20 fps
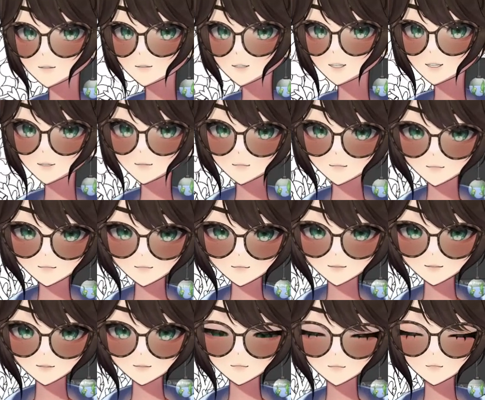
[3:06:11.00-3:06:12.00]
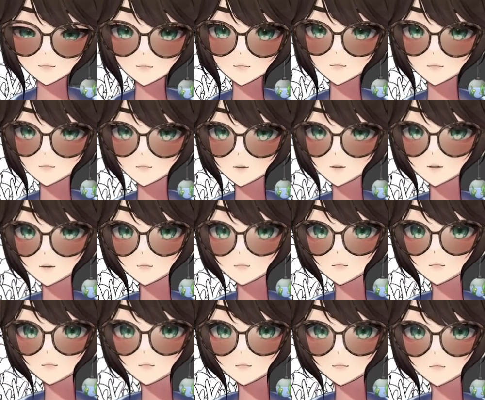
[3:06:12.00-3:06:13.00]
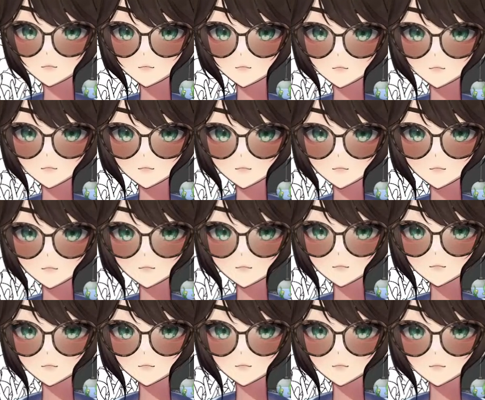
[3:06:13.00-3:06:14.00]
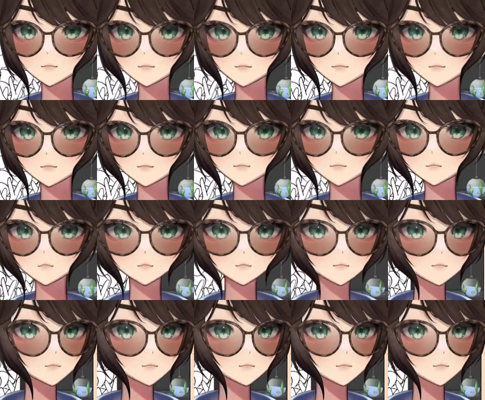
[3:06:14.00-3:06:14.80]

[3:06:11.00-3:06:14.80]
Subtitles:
know what, actually, let's do the hair on a different layer so I can fuck around with it.